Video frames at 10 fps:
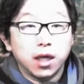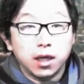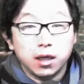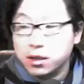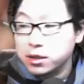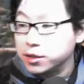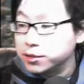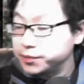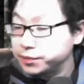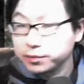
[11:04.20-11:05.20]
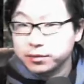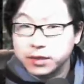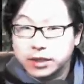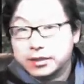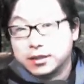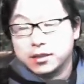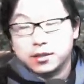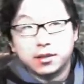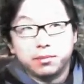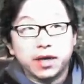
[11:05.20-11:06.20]
and this
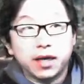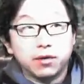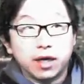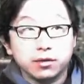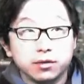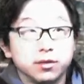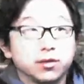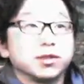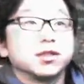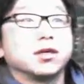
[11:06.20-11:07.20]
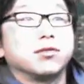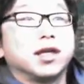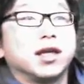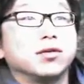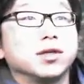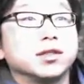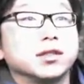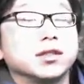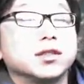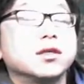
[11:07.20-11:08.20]
is the background you're seeing right now. This
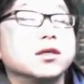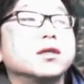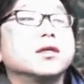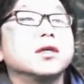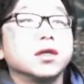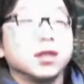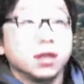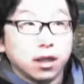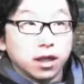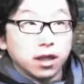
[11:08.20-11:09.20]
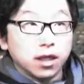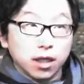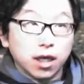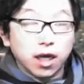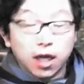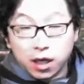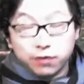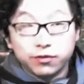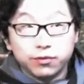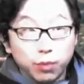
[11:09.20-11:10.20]
is the kind
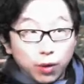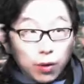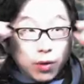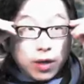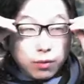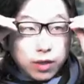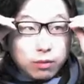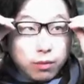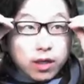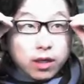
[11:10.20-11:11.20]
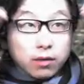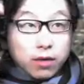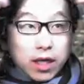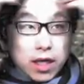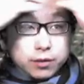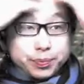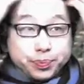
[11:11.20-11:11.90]
of Boro that we are making right now.